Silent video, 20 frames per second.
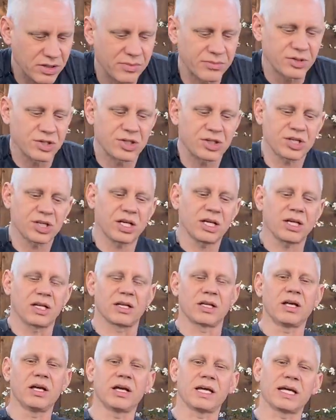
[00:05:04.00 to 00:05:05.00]

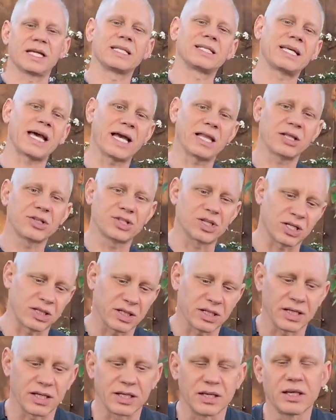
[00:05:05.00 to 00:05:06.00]
machine
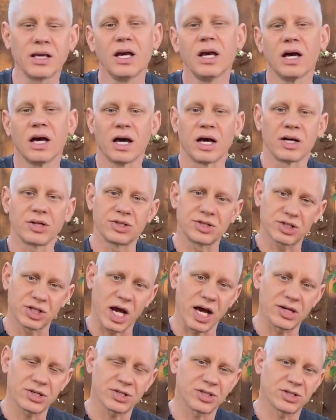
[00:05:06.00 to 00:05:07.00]
intelligently
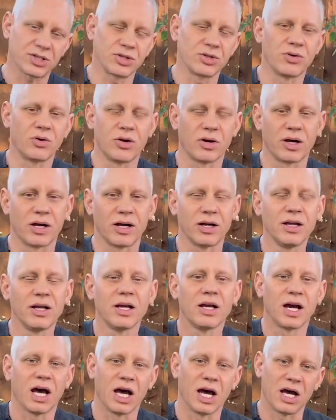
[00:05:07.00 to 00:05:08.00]
adjust your,
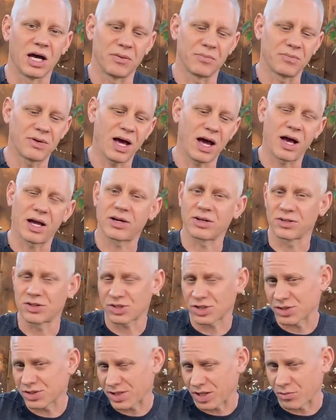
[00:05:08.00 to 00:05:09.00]
I
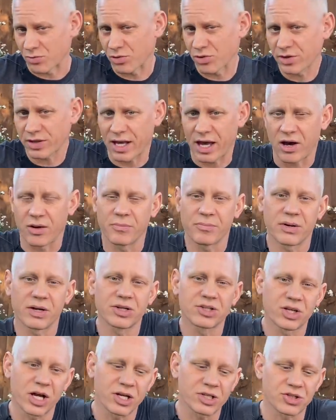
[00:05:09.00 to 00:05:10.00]
shouldn't say workout, but
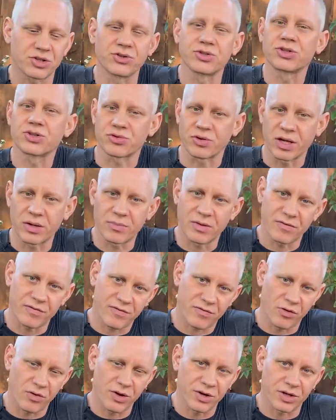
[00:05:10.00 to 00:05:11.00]
adjust your treatment
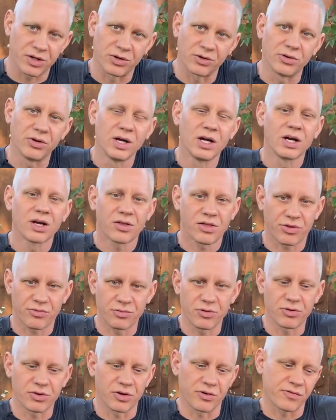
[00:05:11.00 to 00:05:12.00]
for you
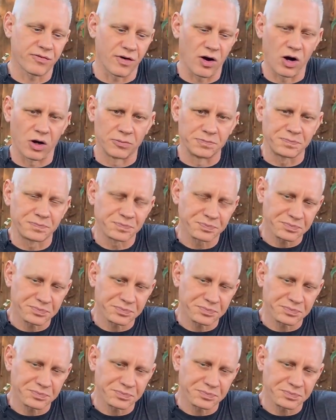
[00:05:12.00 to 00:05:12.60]
through your phone,